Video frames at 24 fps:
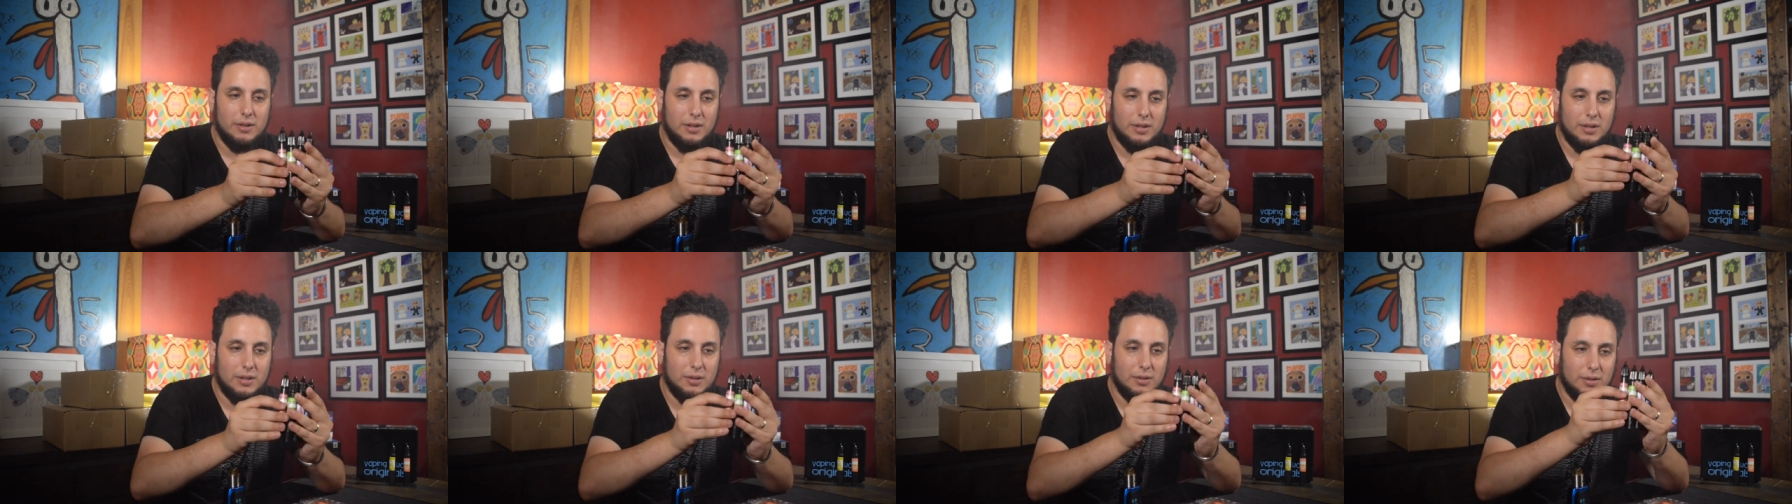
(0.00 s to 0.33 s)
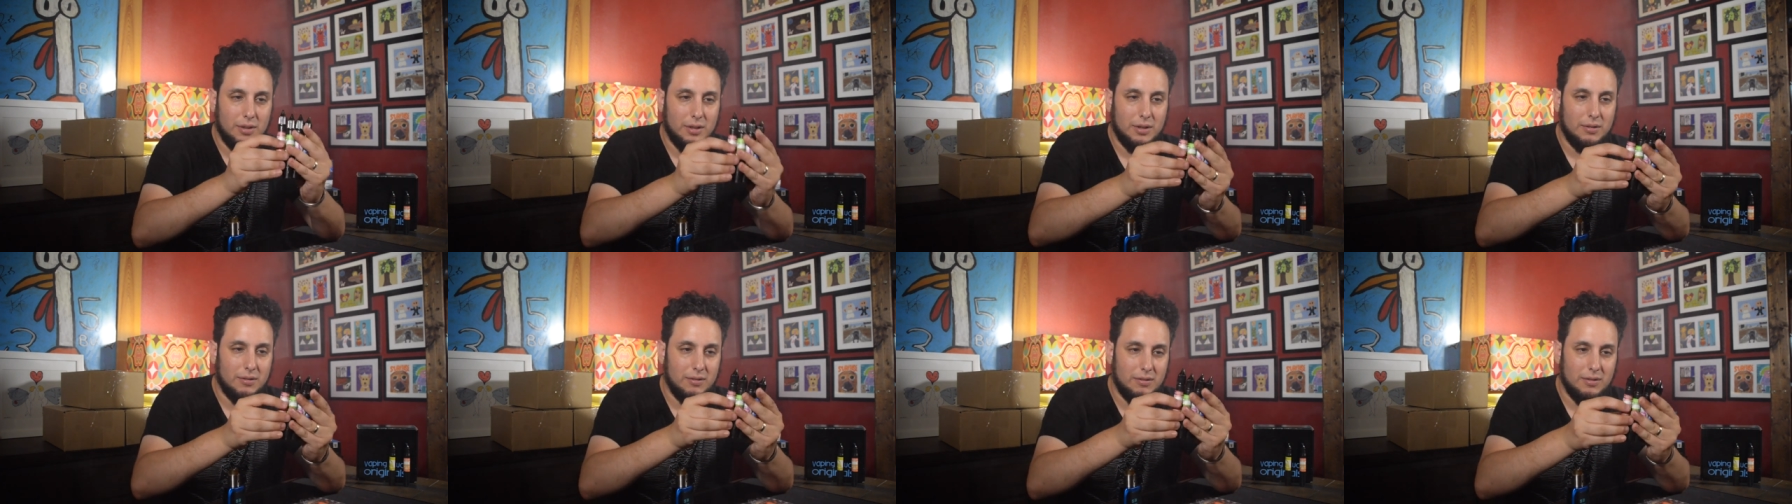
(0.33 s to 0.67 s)
you know,
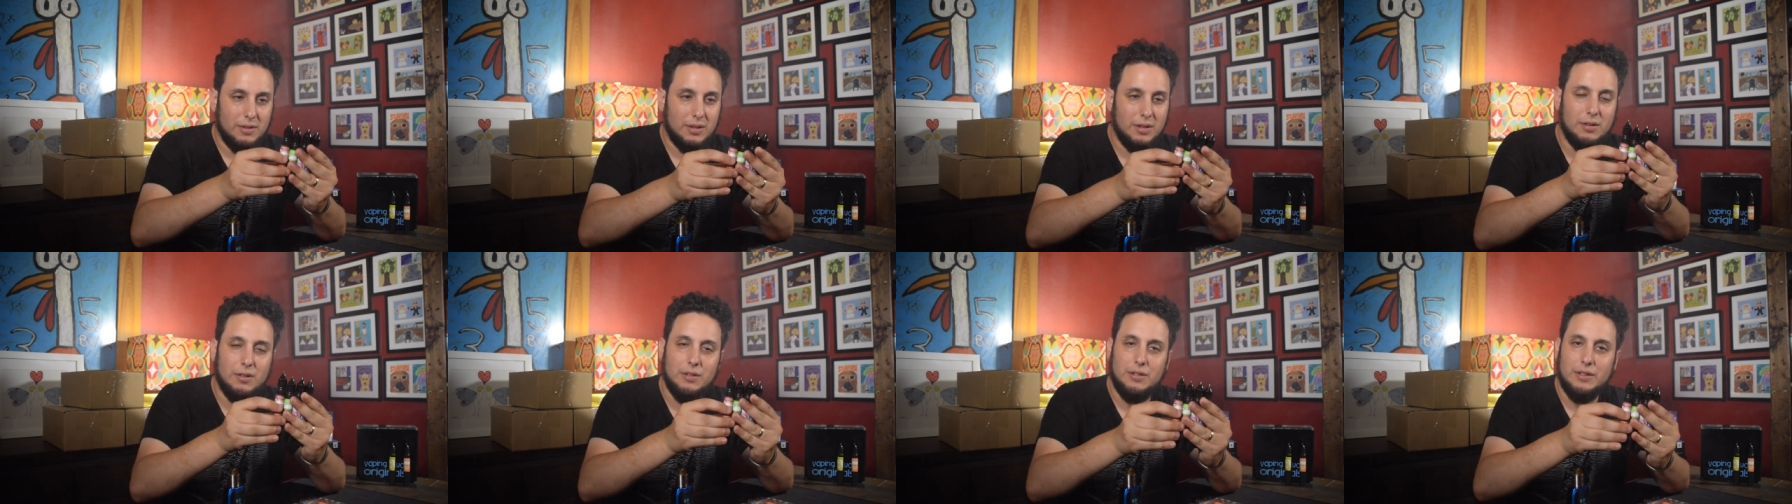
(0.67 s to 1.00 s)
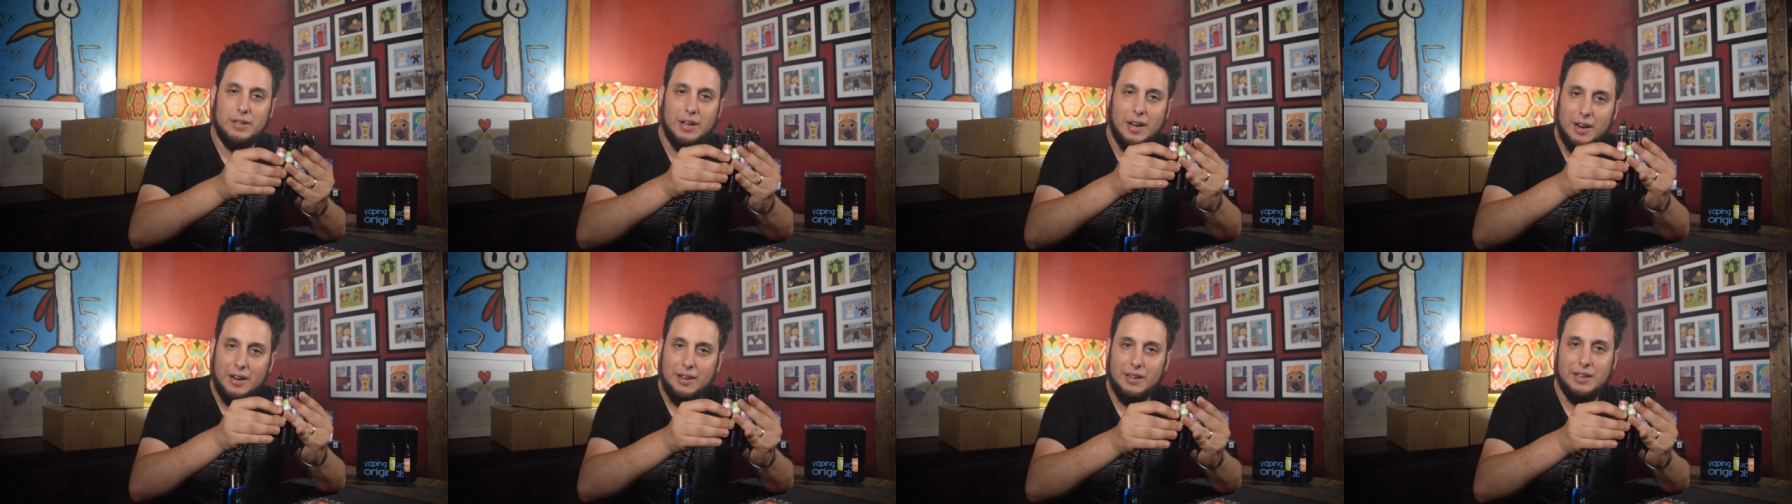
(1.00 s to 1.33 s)
they're they're in
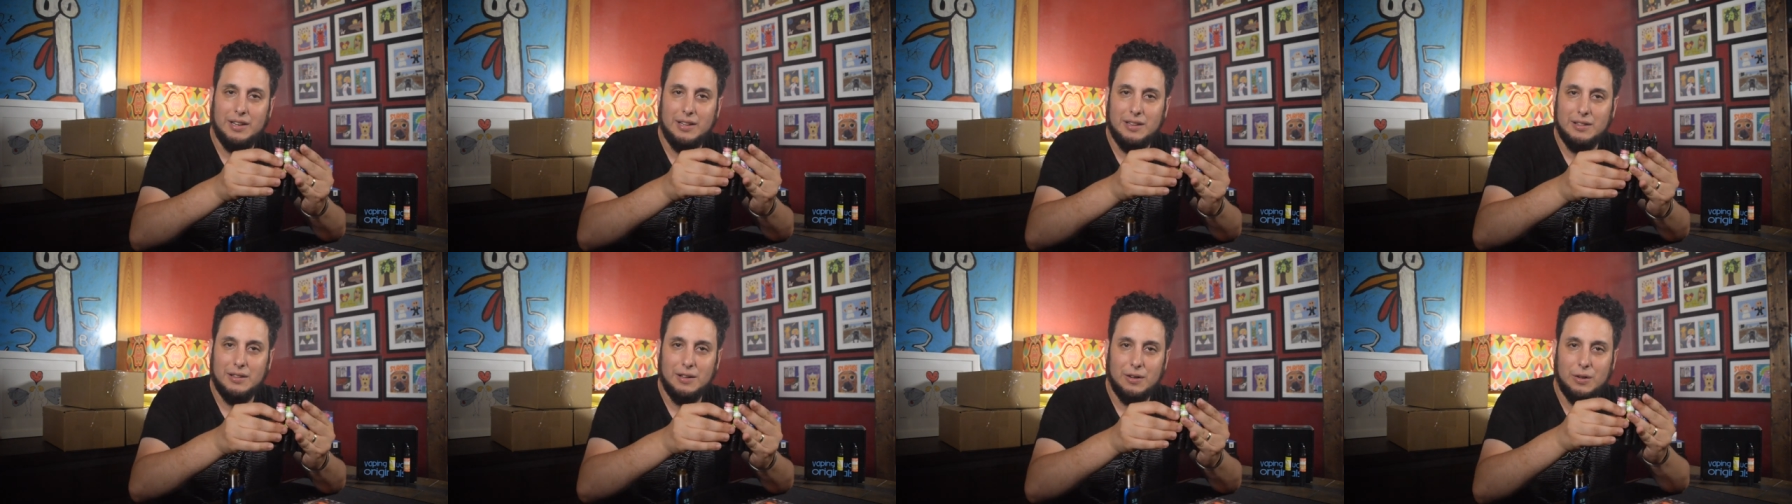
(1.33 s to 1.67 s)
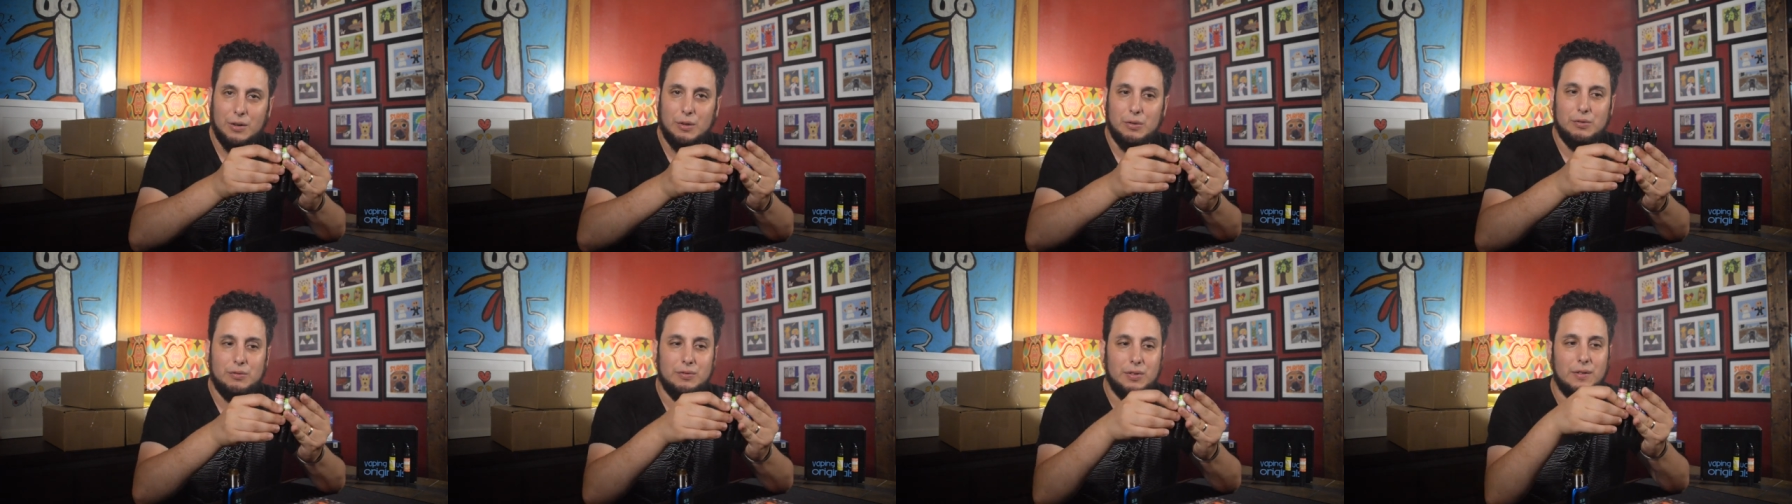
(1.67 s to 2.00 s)
tiny
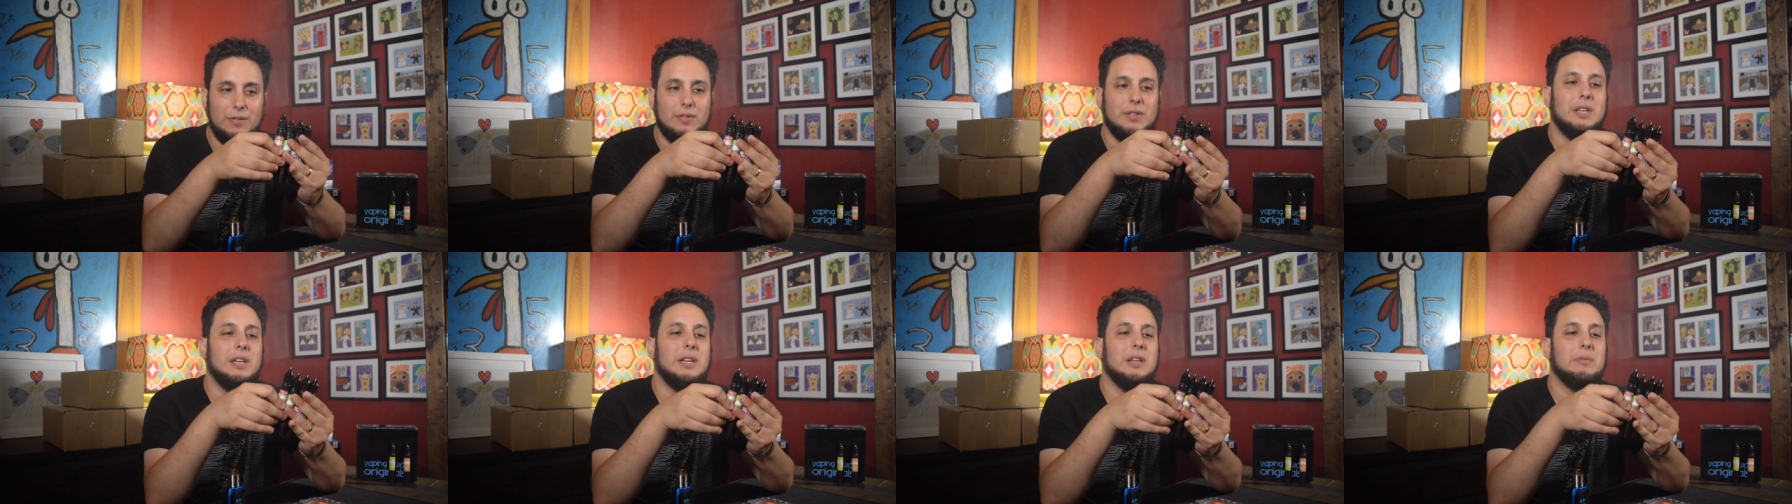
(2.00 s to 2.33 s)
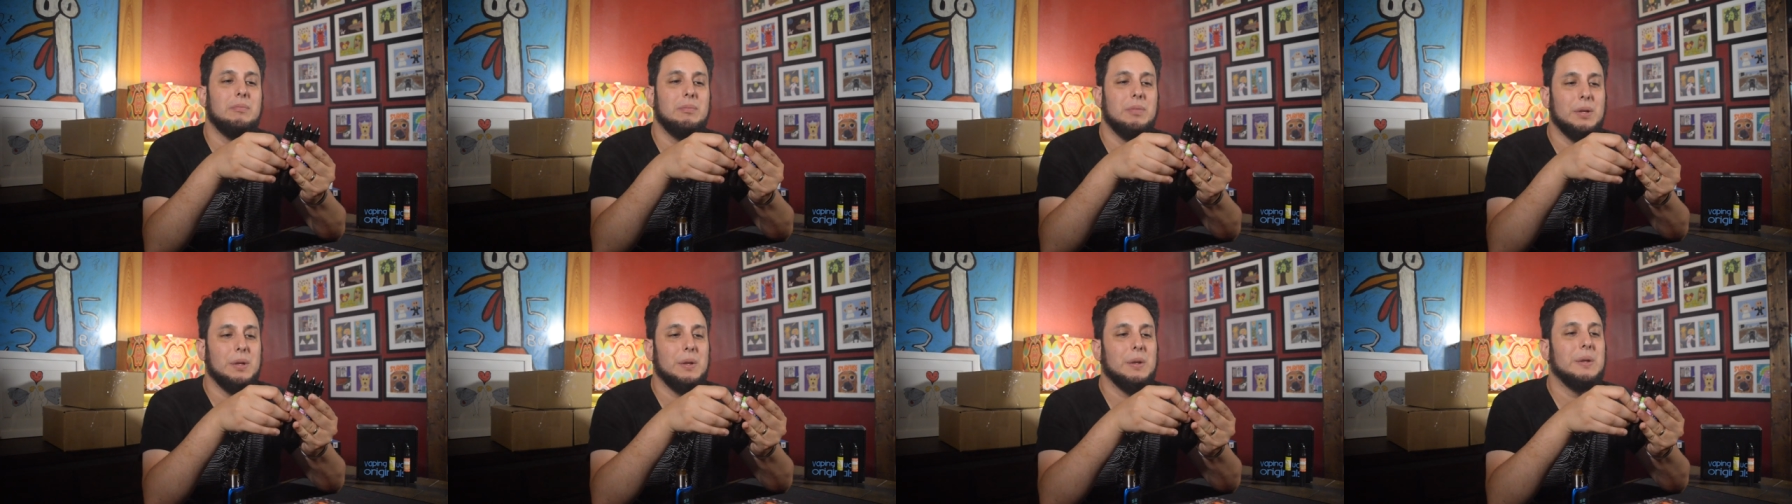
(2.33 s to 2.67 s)
little
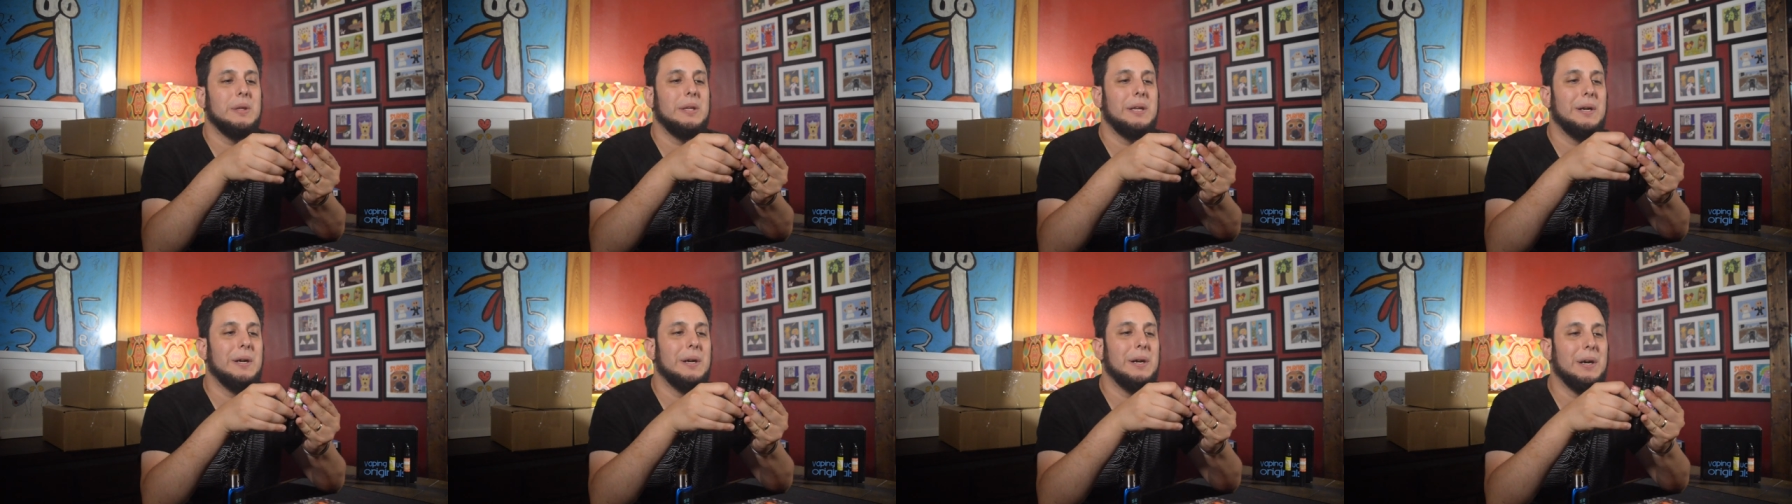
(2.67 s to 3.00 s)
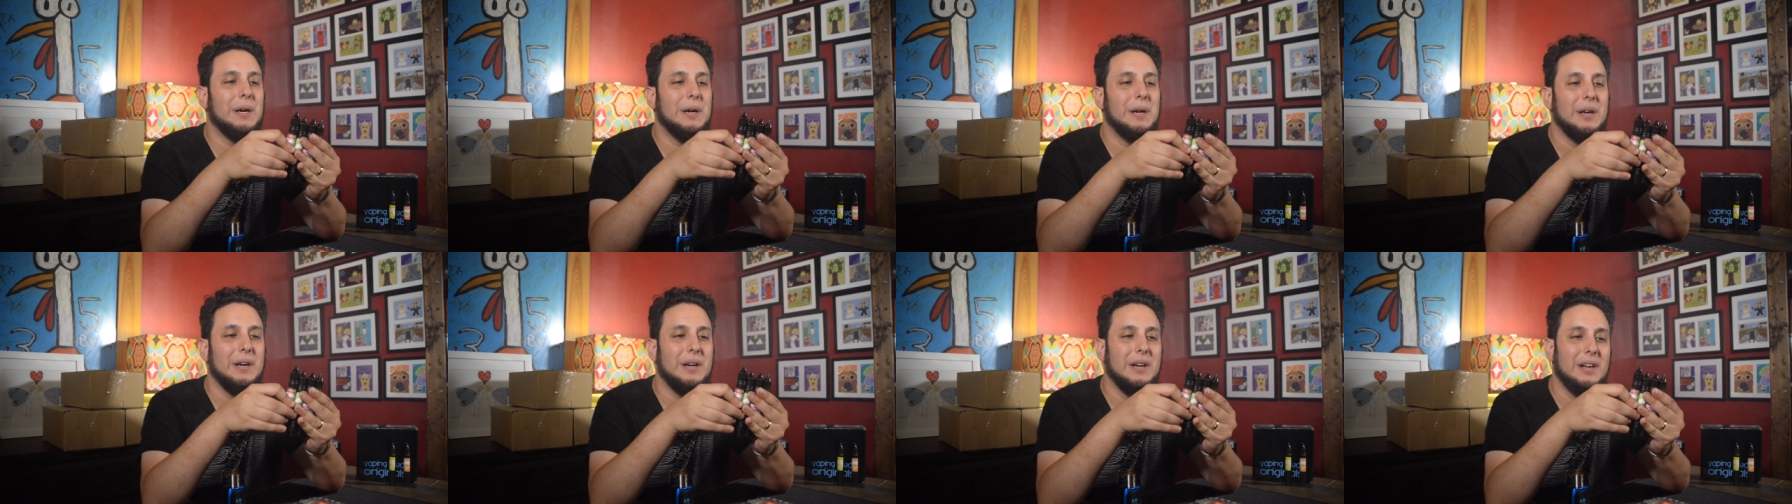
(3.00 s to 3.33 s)
fifteen
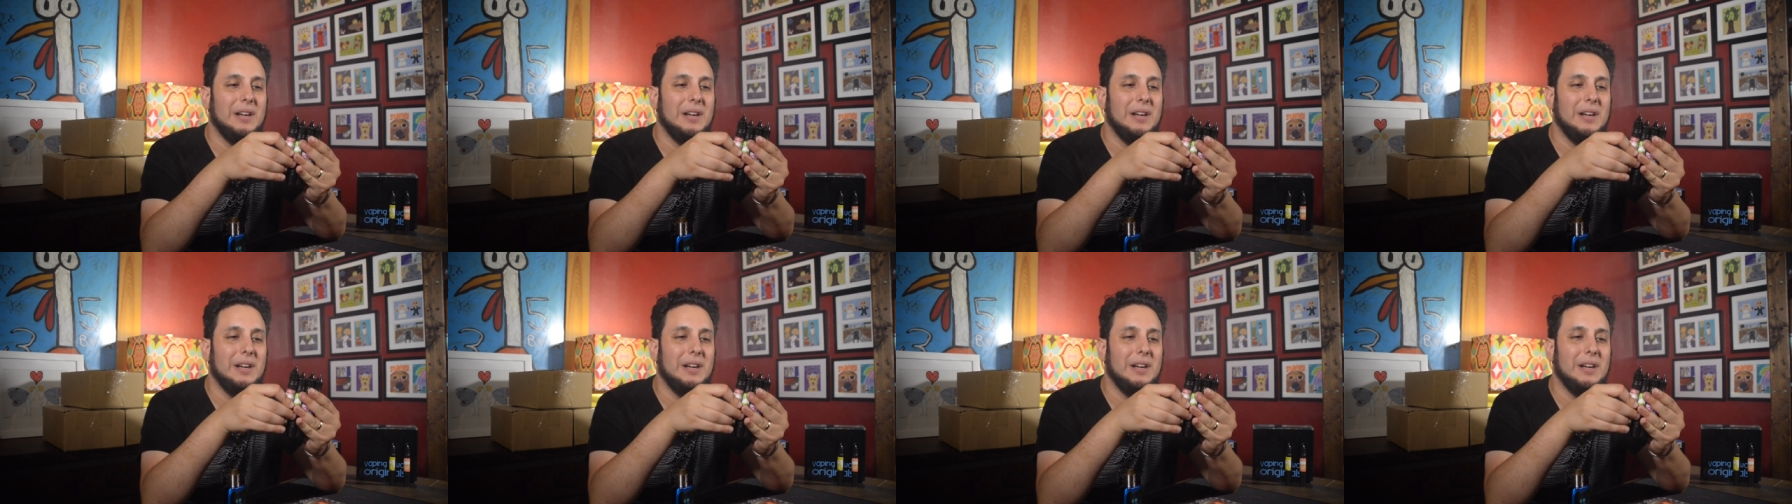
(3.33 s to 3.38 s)
milliliter